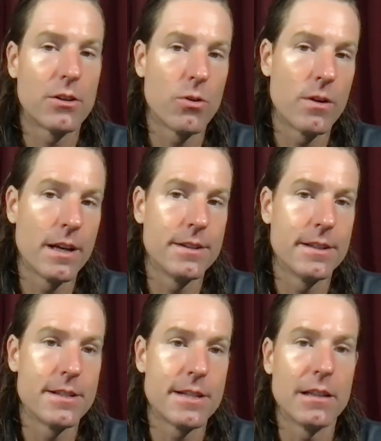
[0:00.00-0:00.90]
The court held
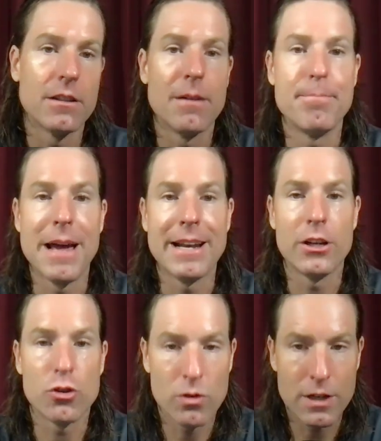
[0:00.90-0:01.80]
that a state law
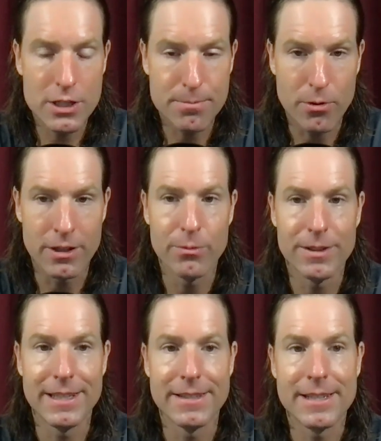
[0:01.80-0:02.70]
banning cross burning
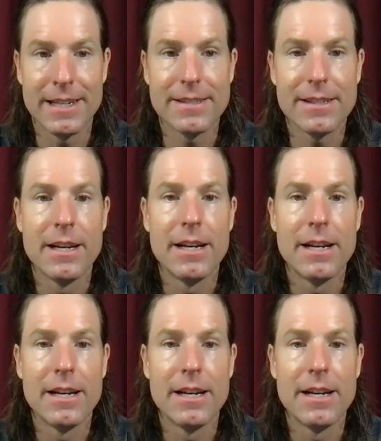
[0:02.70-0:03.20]
with the intent